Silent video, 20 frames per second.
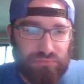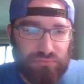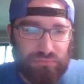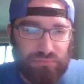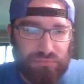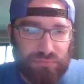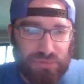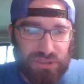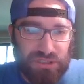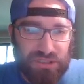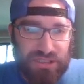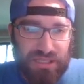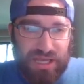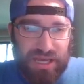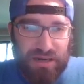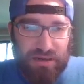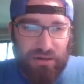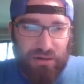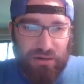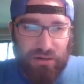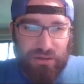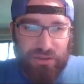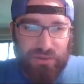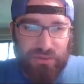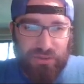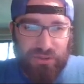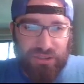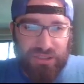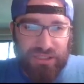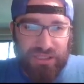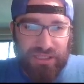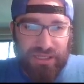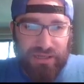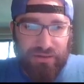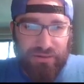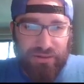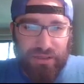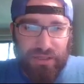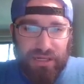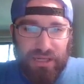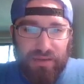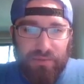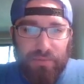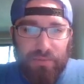a lot of cards with Slayer in the name.